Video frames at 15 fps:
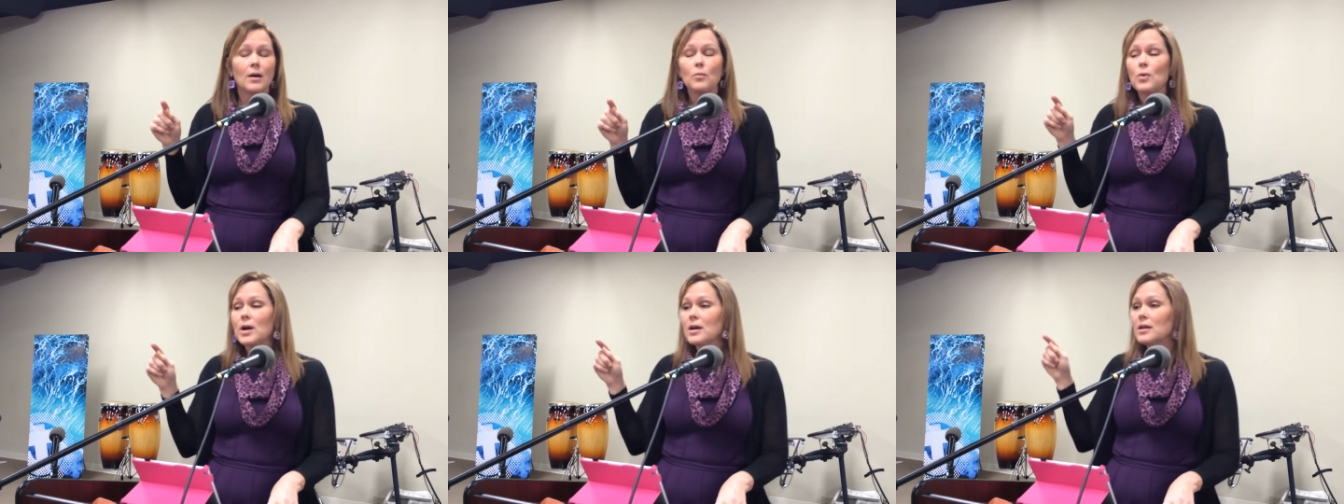
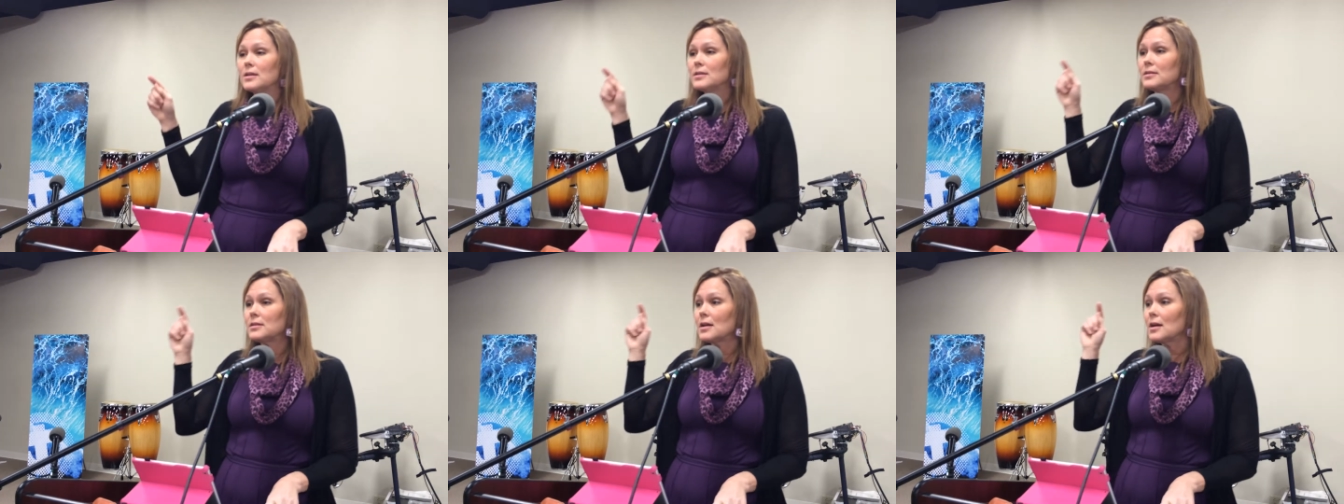
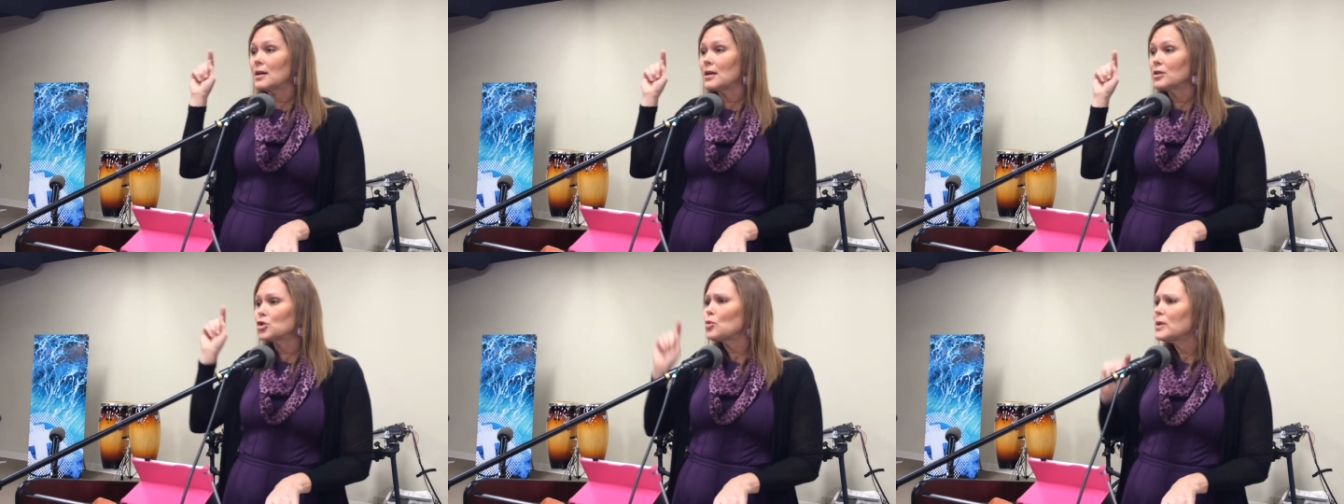was
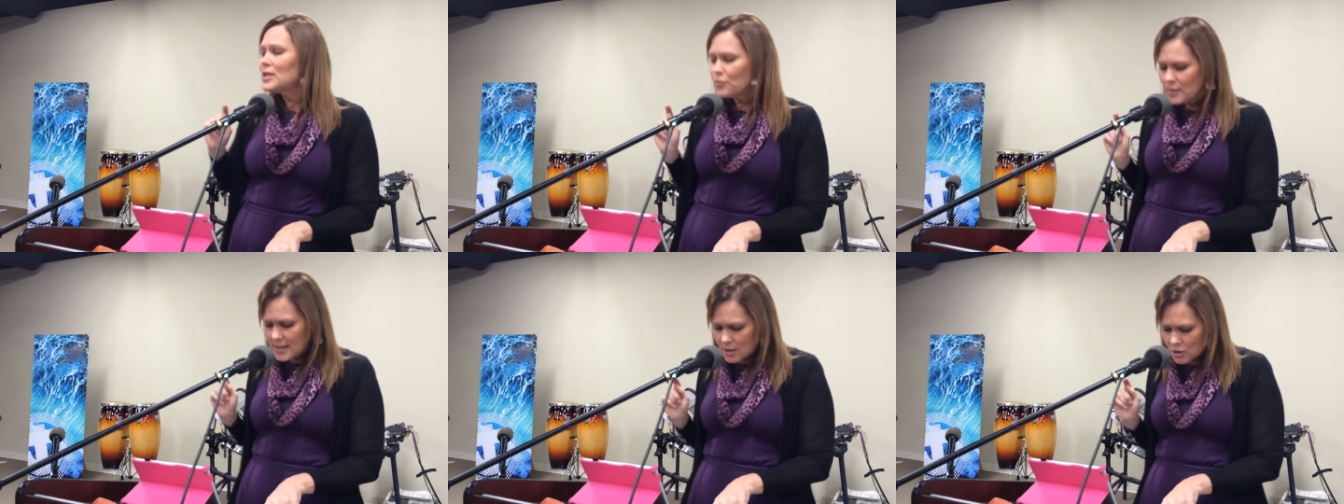uh,
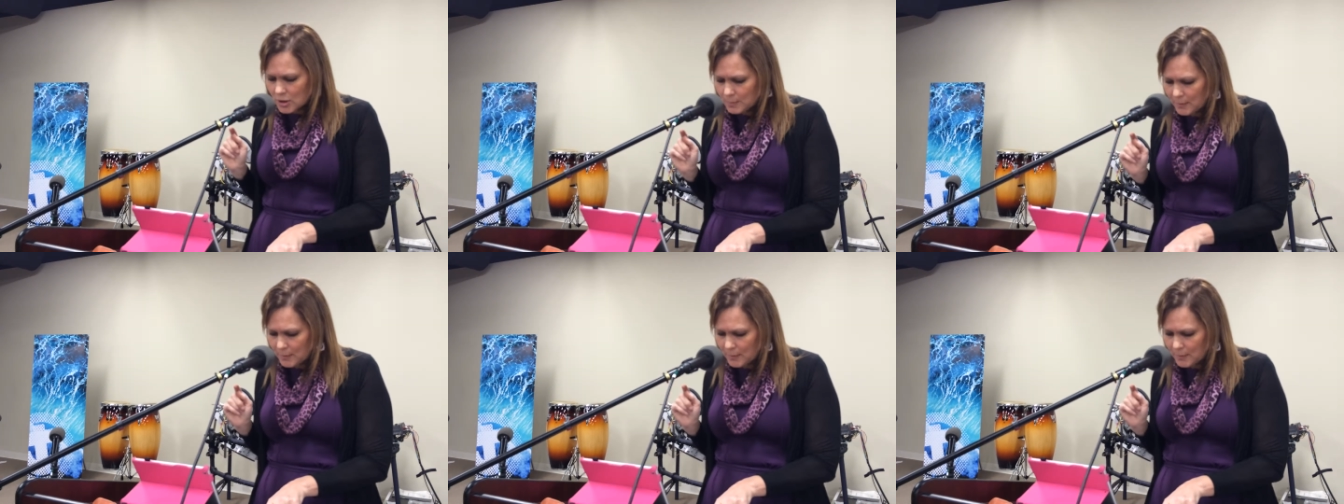23 years